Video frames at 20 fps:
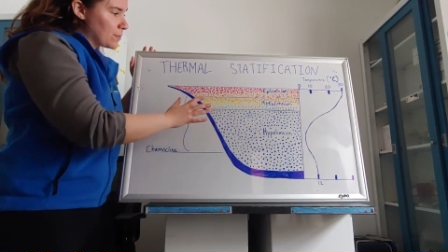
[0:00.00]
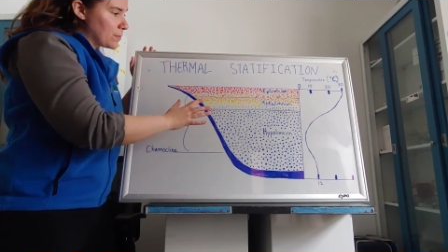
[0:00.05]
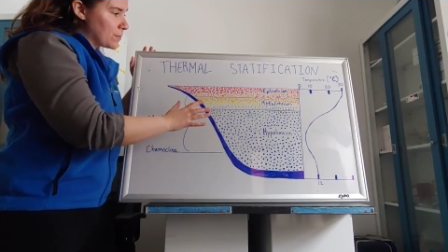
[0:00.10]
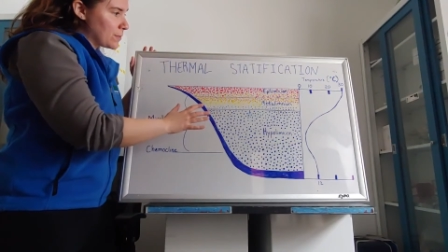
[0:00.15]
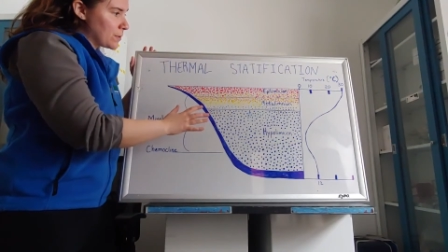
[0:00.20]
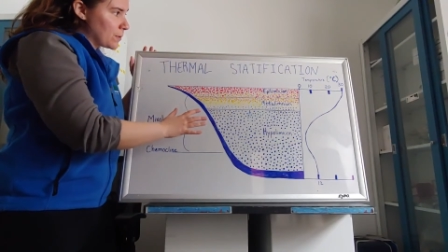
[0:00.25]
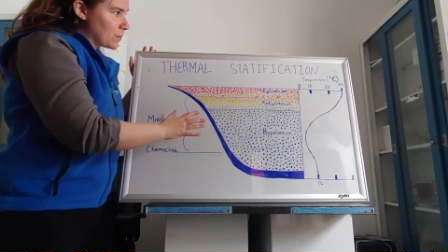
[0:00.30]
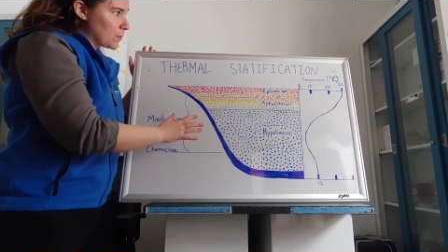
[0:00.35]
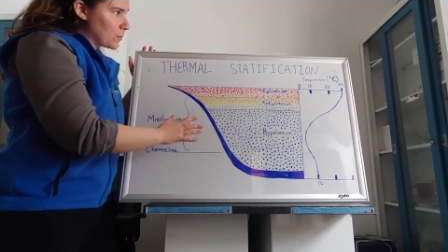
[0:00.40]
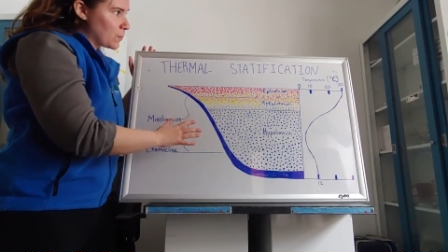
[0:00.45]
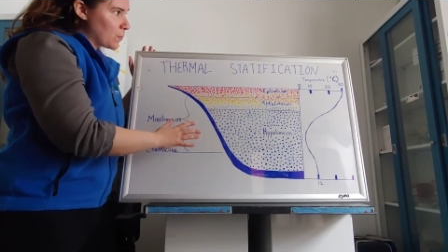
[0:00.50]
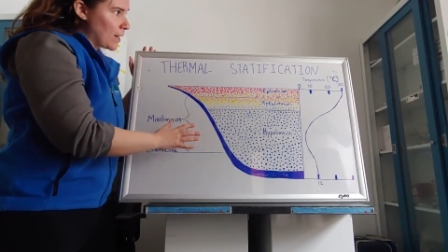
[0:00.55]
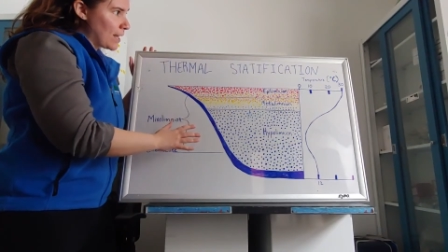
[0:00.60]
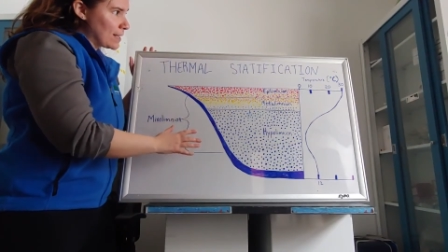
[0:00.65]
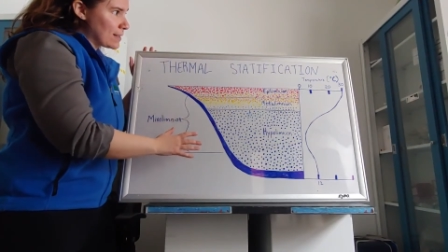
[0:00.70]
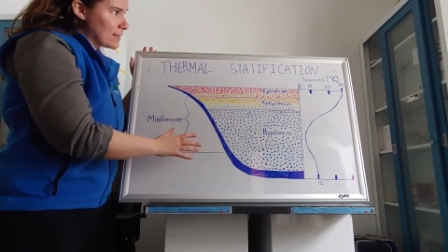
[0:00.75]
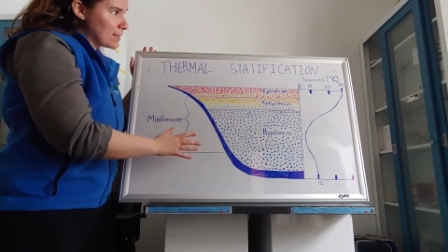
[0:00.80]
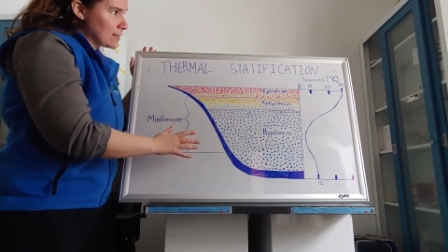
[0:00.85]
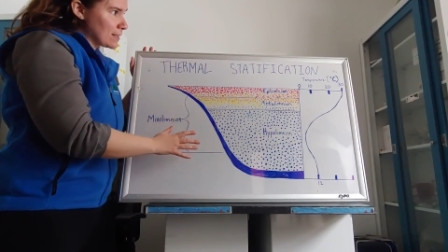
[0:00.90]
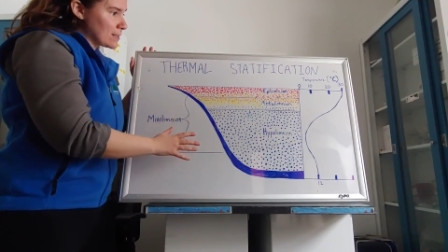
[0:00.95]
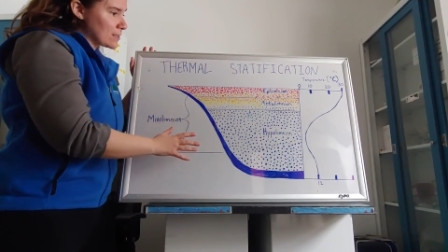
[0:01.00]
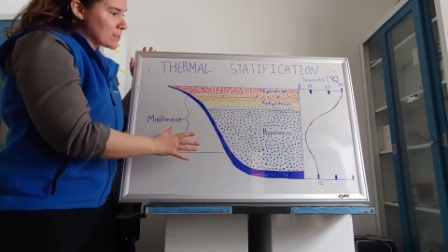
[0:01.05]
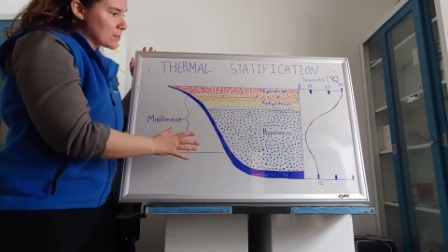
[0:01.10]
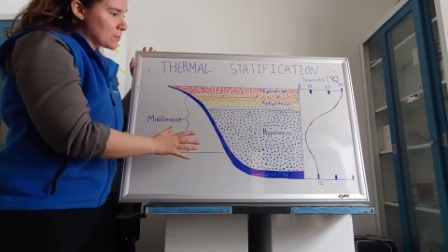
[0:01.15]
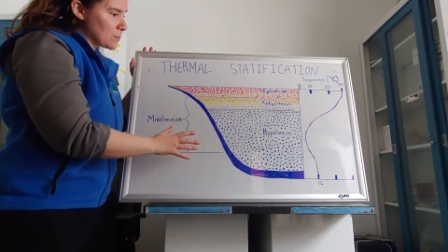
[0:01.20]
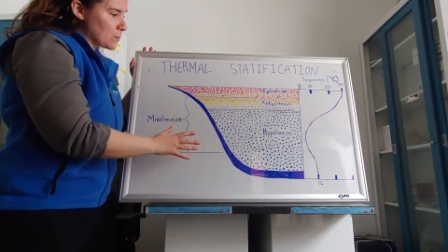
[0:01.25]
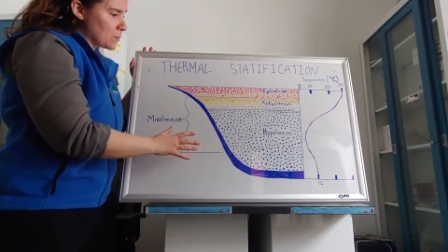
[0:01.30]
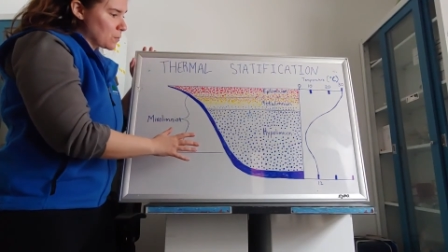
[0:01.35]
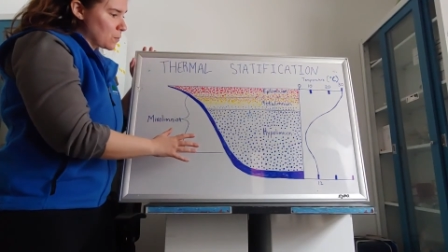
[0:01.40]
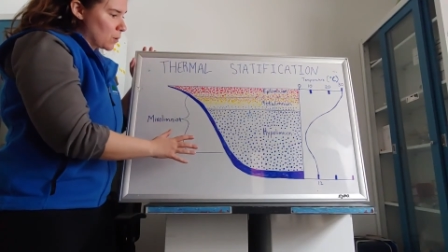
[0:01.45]
the way that
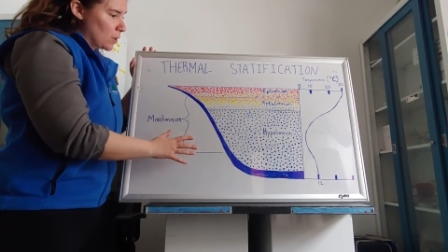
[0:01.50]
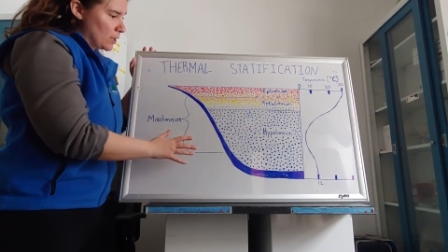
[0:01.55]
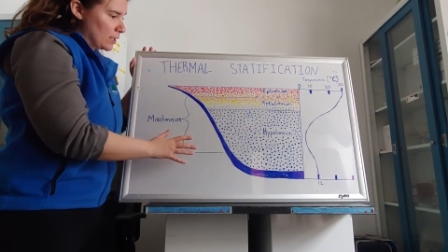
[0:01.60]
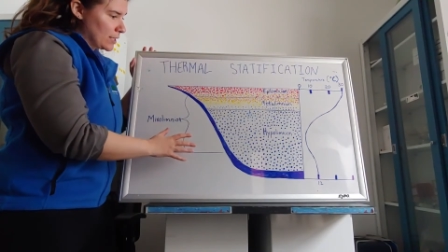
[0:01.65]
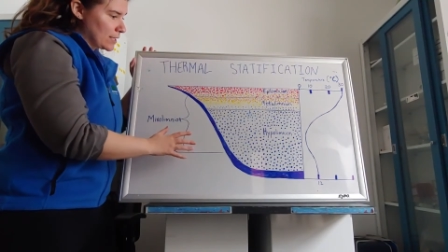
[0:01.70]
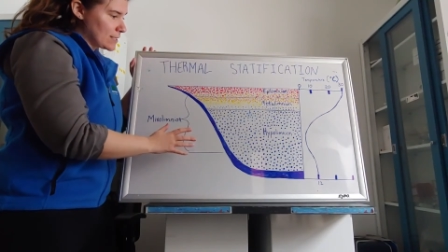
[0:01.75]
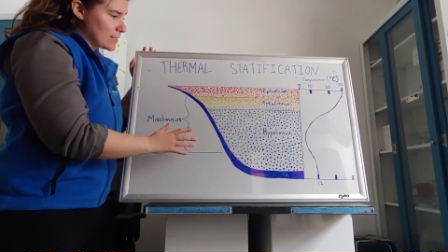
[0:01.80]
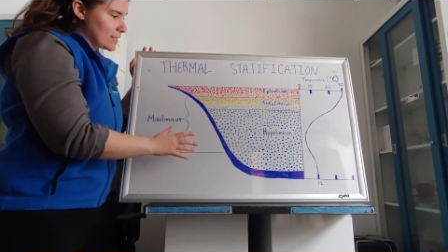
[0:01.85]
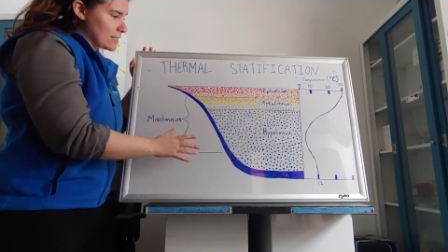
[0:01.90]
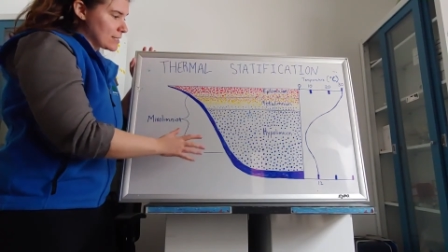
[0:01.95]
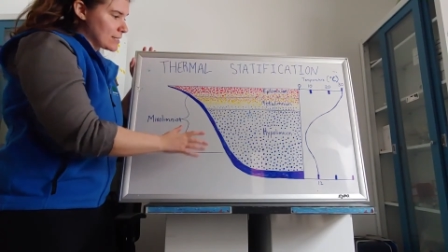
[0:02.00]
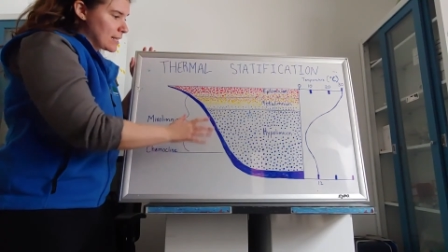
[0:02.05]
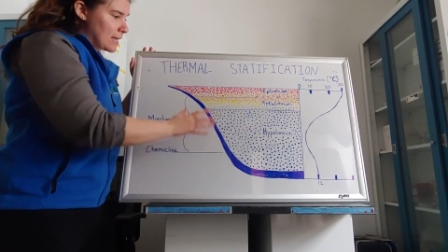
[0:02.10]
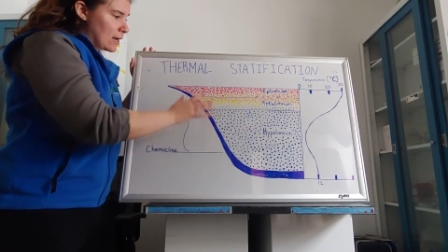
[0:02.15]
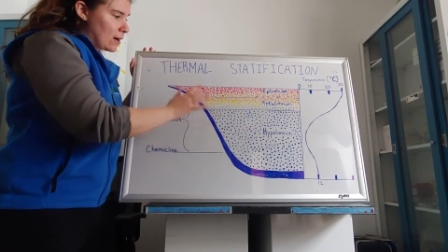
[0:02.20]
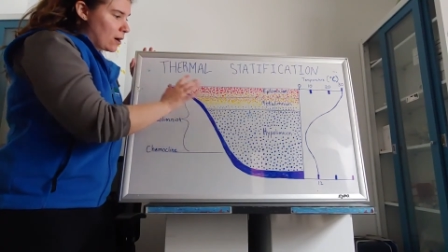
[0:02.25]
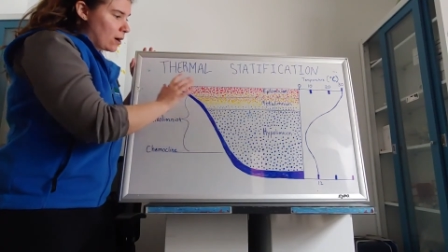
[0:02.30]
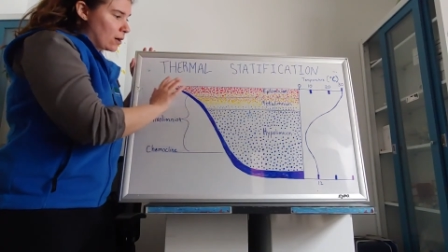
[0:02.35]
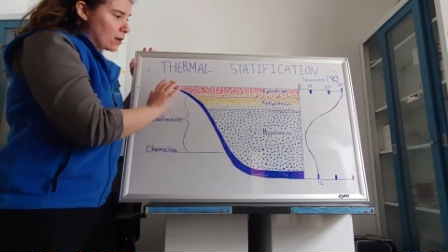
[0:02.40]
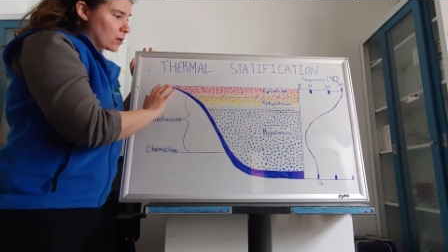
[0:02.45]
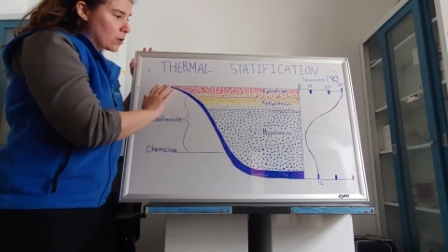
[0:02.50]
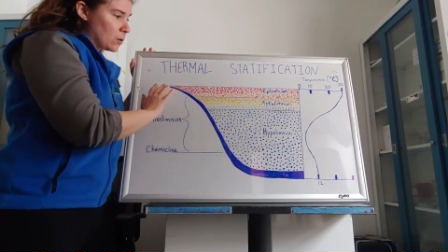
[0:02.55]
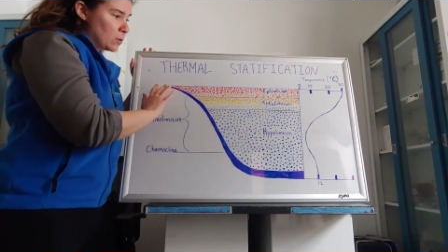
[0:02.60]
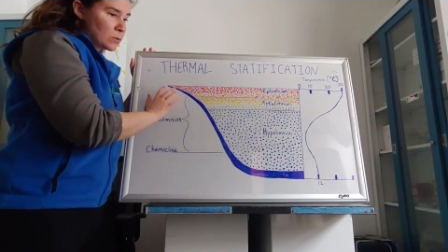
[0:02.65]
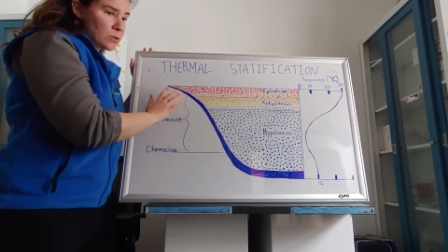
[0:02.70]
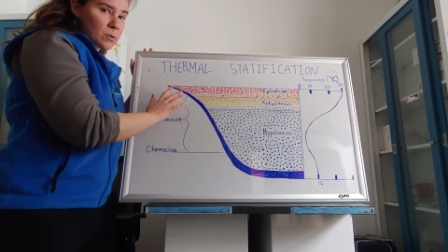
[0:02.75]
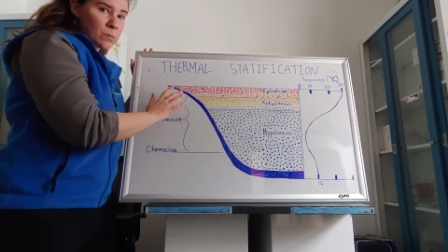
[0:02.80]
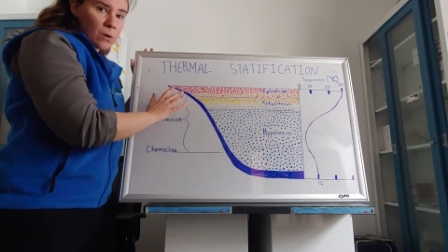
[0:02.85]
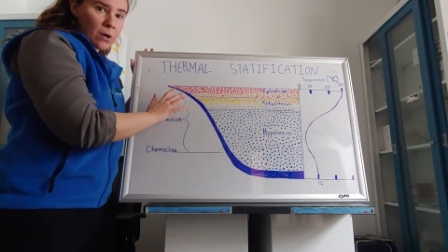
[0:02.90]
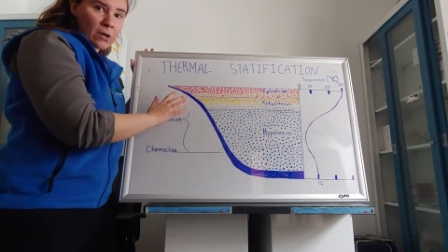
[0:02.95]
this works is that our
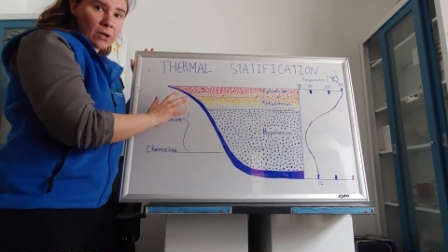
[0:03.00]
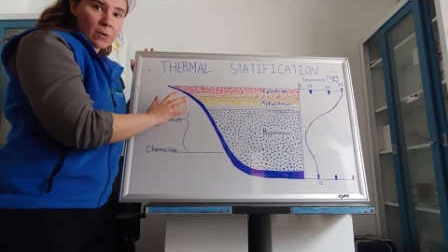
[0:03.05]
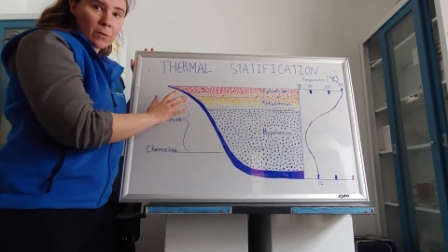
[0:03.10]
colder water,